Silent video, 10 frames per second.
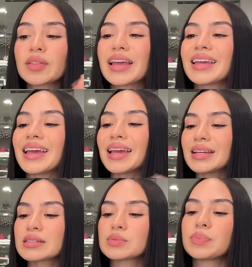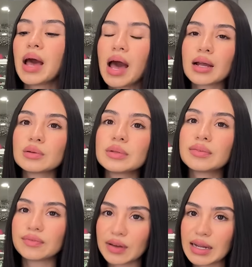Like, it's packed with
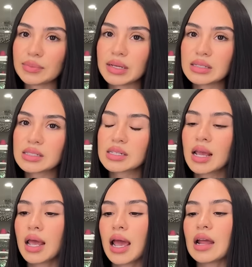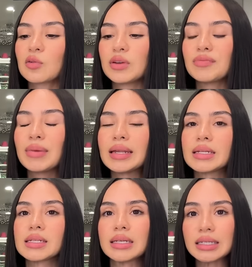vitamins, and we've made
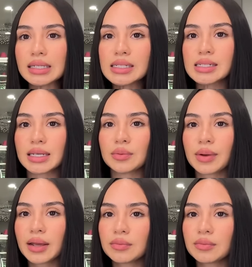it easy, right?